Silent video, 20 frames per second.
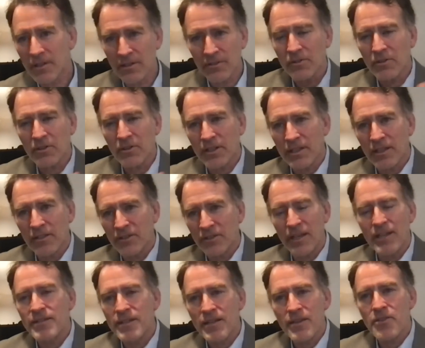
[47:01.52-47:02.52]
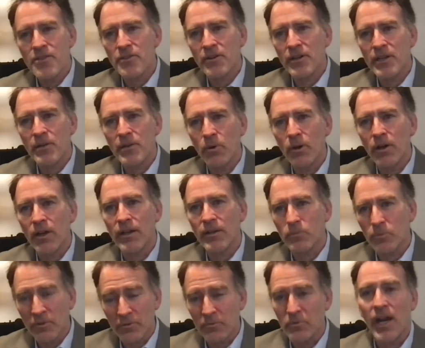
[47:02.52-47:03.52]
as early as 1831,
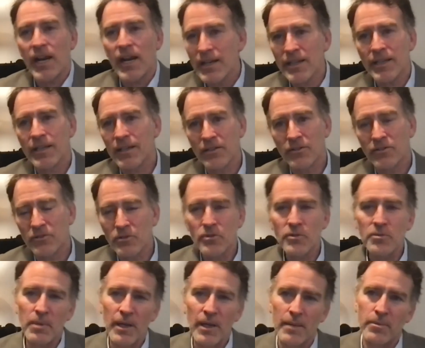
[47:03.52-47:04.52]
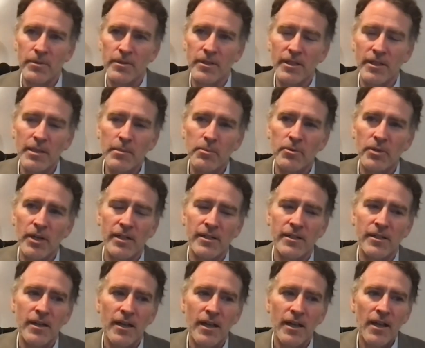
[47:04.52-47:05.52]
was writing in his newspaper, The
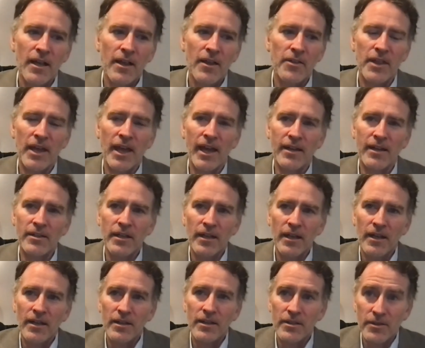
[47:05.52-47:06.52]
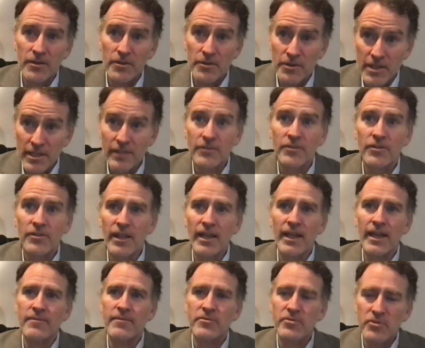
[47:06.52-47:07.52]
Liberator, that the
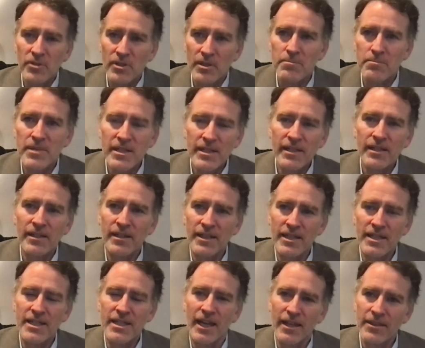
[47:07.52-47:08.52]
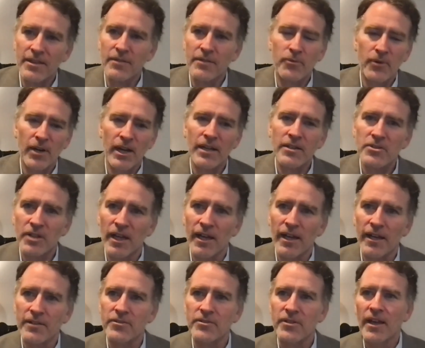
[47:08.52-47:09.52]
enslaved should immediately get the
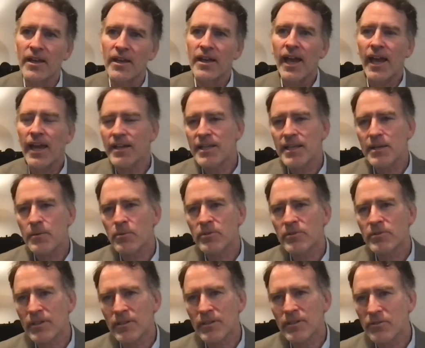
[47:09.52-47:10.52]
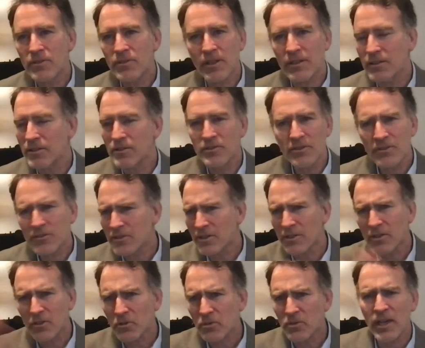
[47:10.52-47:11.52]
franchise. And he was considered just a
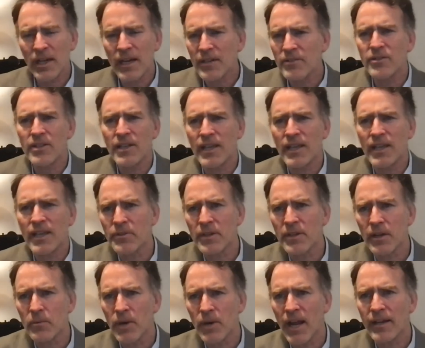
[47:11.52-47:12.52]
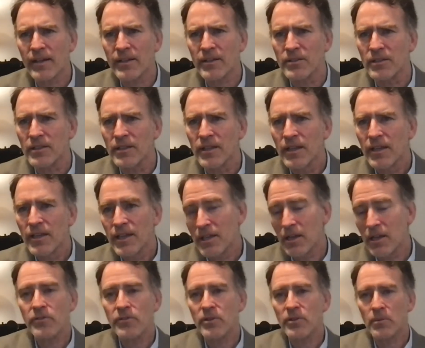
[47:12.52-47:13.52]
crazy out there radical. He
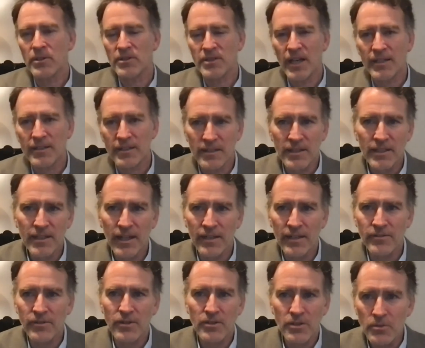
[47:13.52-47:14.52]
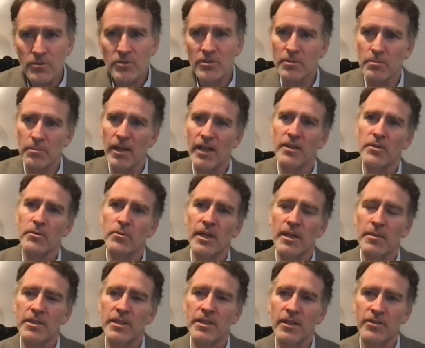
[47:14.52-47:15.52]
also rejected the Constitution, by the
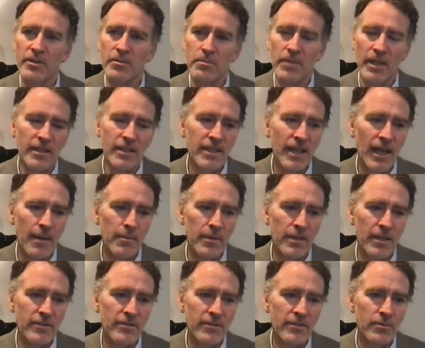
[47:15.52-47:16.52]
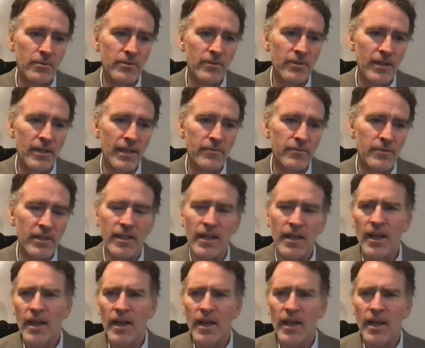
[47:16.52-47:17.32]
way, because it made accommodations with slavery.